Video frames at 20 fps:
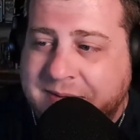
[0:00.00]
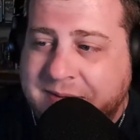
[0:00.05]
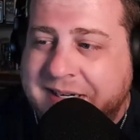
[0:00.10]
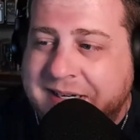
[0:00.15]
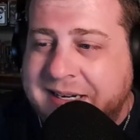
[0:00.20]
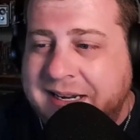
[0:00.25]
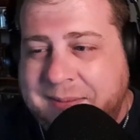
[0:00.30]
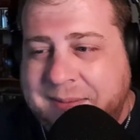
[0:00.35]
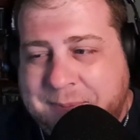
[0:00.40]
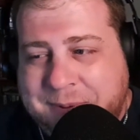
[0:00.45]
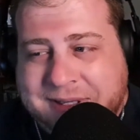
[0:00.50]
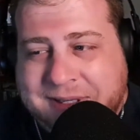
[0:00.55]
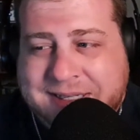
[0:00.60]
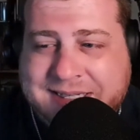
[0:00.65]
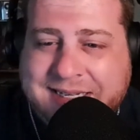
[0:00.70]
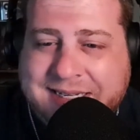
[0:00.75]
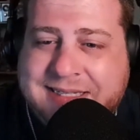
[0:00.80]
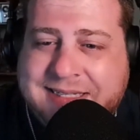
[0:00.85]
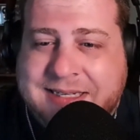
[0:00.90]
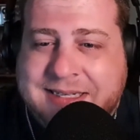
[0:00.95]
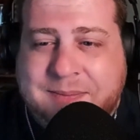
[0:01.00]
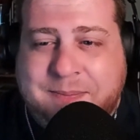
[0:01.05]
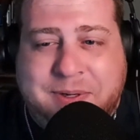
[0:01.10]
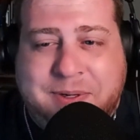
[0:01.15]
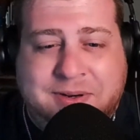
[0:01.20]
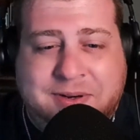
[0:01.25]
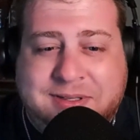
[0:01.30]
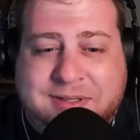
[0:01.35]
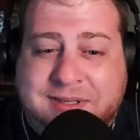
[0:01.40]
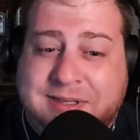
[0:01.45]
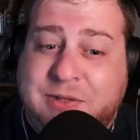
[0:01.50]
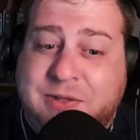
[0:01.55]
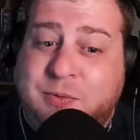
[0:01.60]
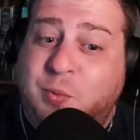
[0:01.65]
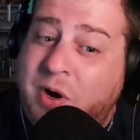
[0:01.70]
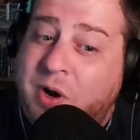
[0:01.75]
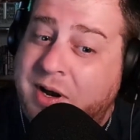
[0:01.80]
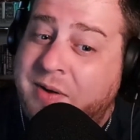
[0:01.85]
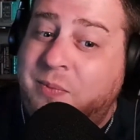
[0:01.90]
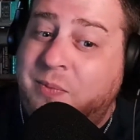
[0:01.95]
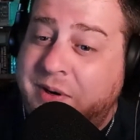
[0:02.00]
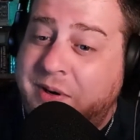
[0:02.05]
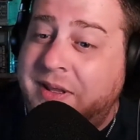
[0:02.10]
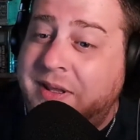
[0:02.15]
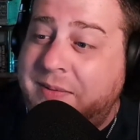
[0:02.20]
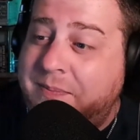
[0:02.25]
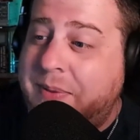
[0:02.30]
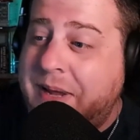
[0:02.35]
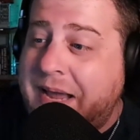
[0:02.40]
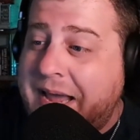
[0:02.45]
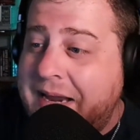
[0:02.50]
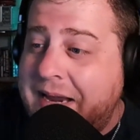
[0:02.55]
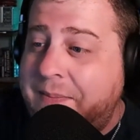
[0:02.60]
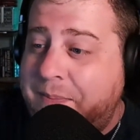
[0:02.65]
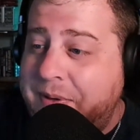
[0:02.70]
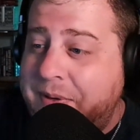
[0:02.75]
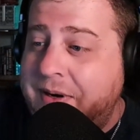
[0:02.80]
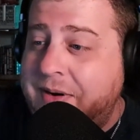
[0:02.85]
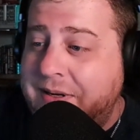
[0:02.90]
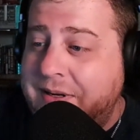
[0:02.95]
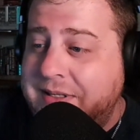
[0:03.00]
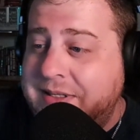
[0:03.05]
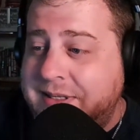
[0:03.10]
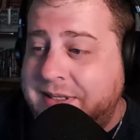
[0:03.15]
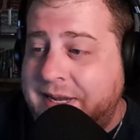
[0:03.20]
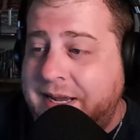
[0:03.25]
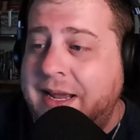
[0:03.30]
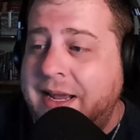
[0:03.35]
A couple of decent appearances, one really bad appearance.